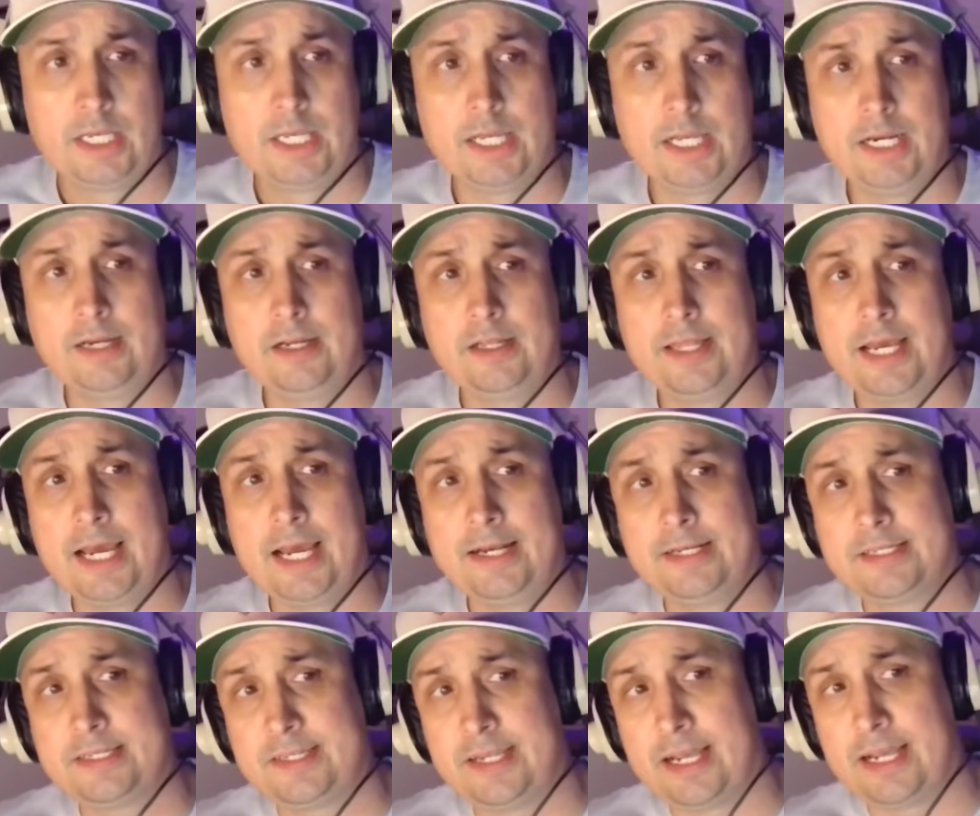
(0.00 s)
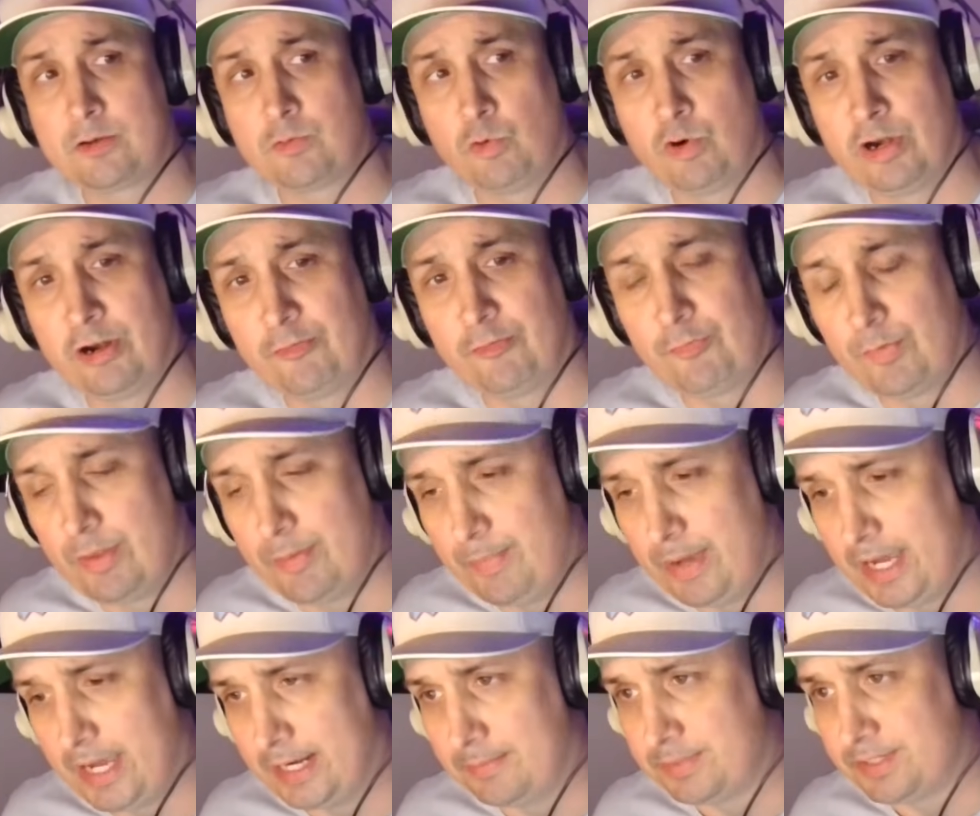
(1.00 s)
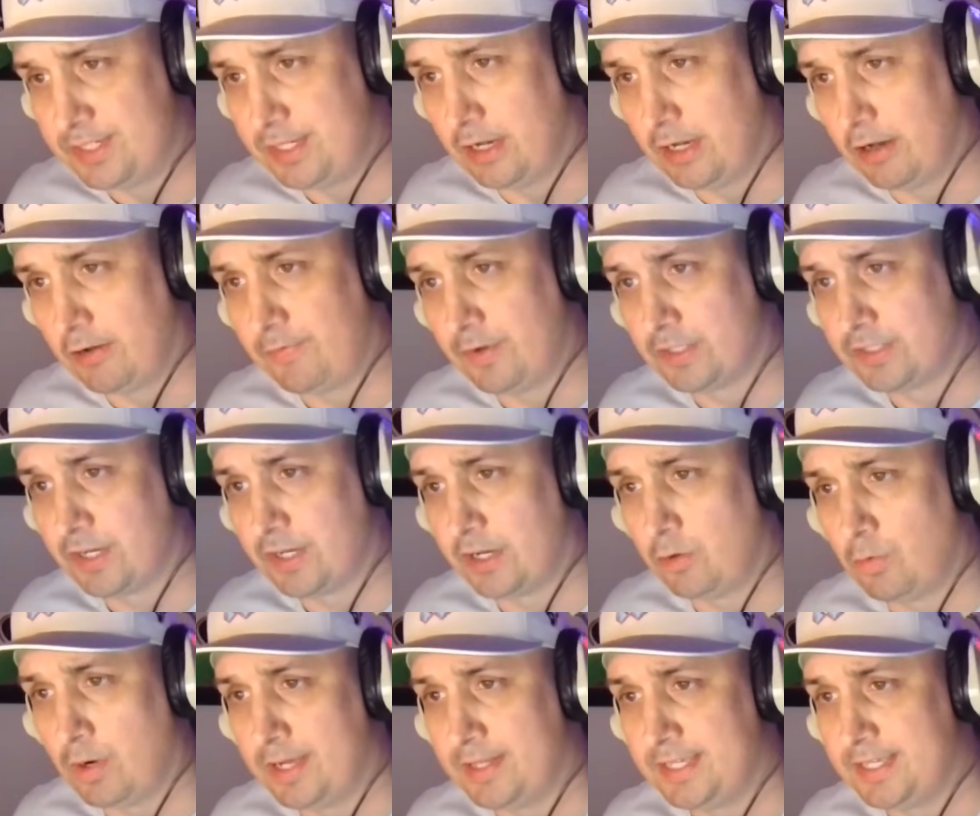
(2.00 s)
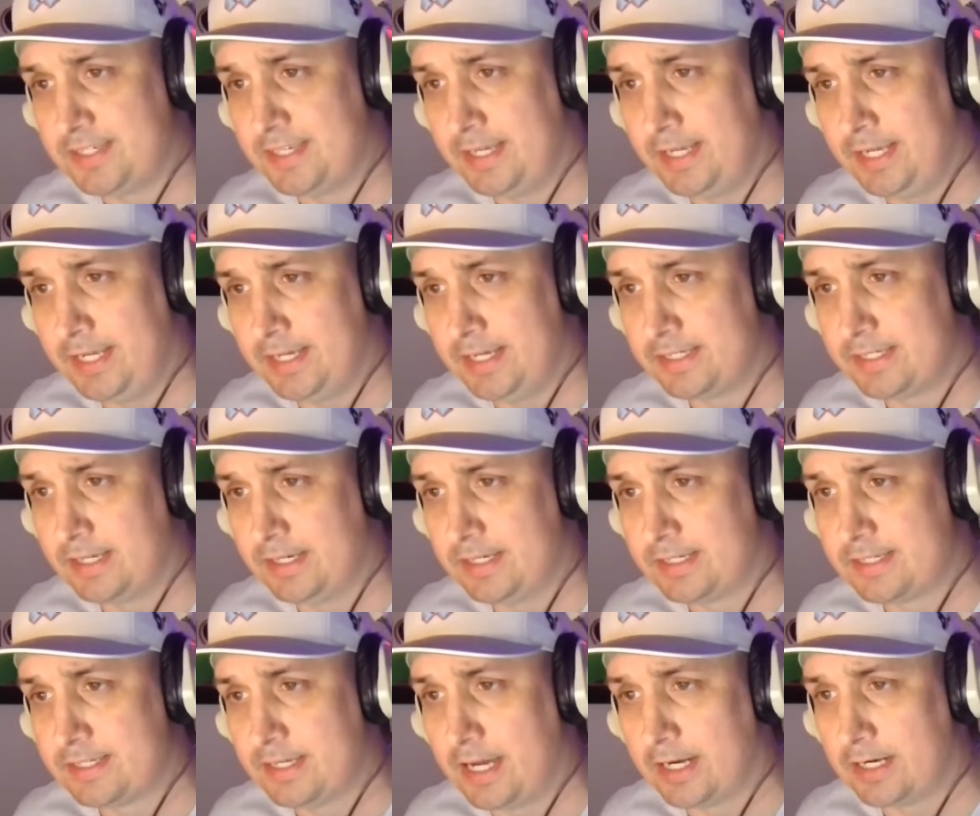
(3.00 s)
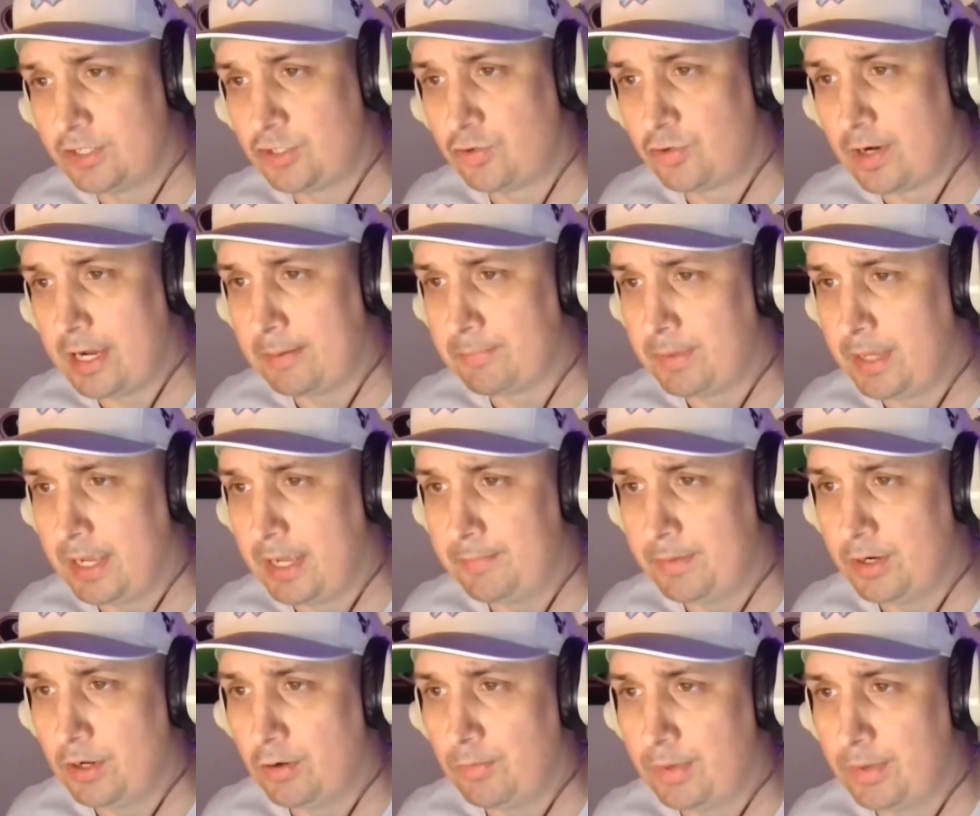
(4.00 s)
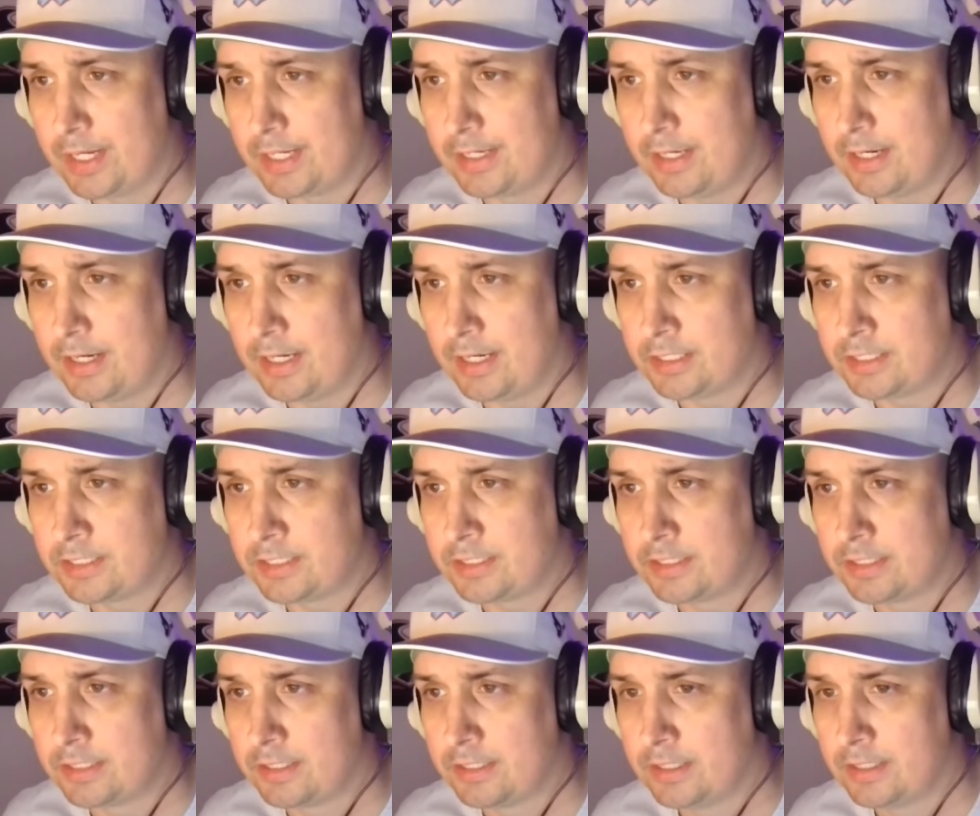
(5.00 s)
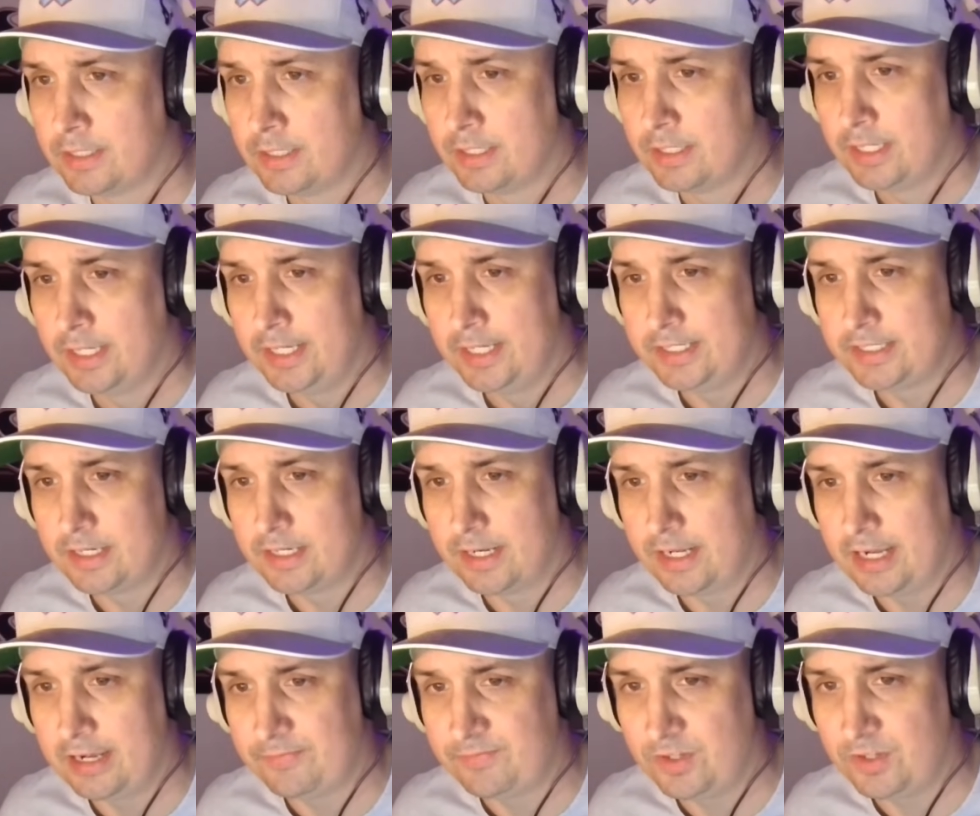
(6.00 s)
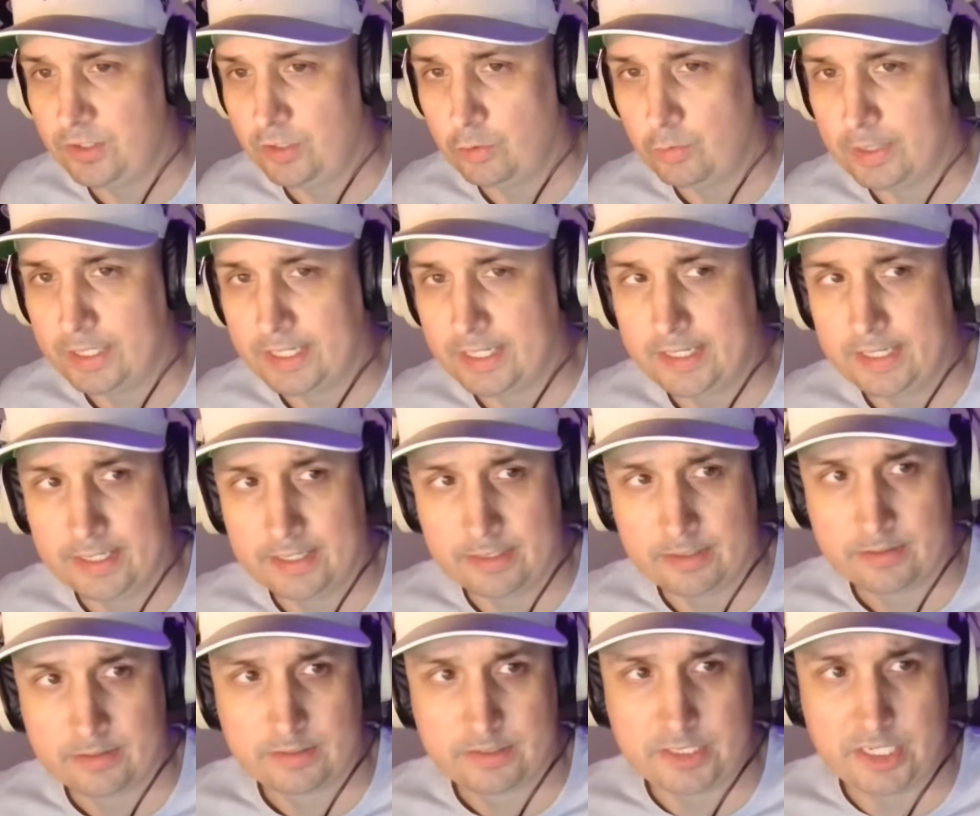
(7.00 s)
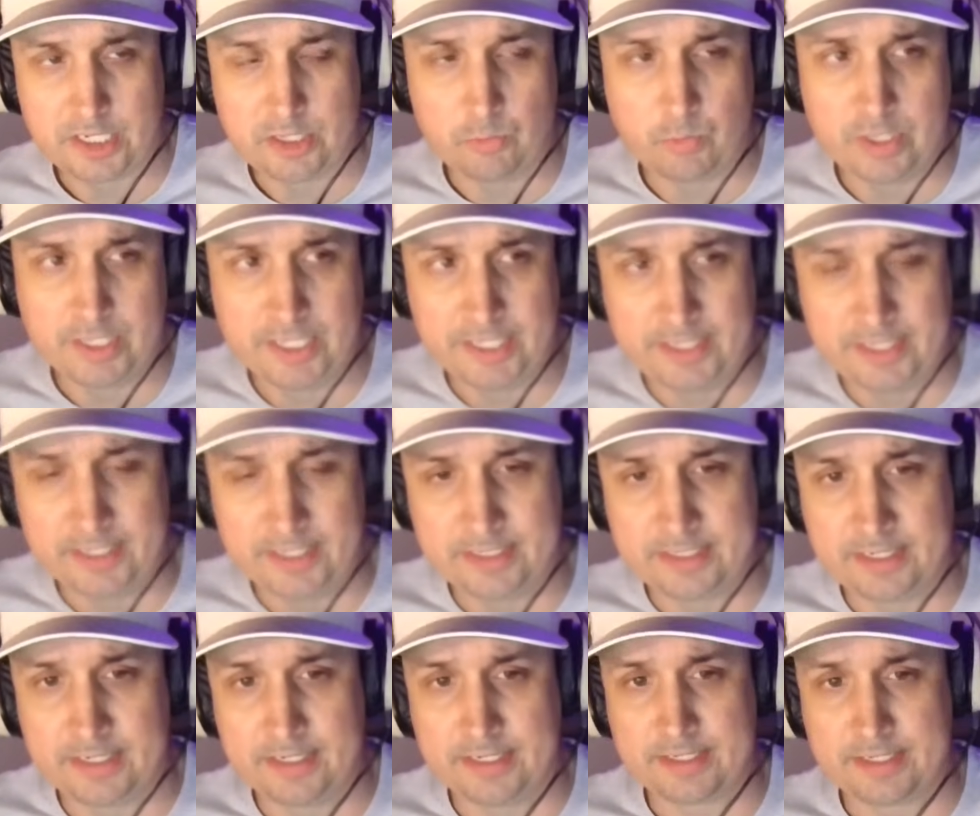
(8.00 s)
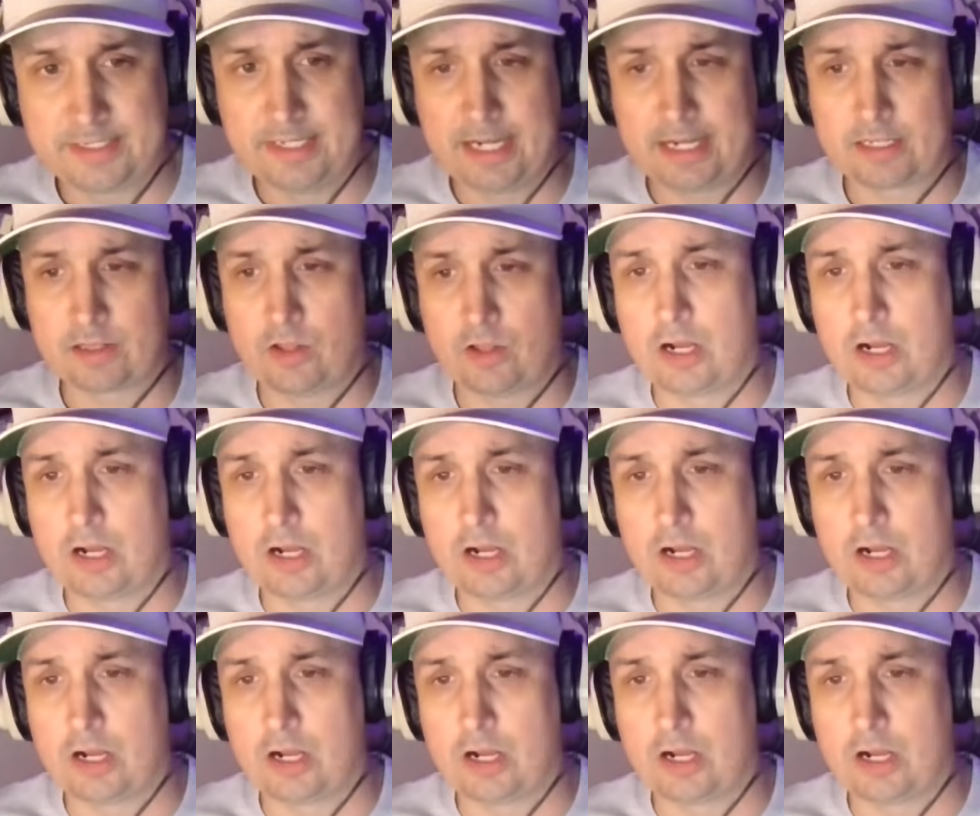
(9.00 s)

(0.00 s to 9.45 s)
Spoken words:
Get into that in a sec. We'll hear from the man himself. I'll tell you why this is and is not a trap game. And, oh, my gosh, he's going to have to do it again. Tell you what it is in a sec.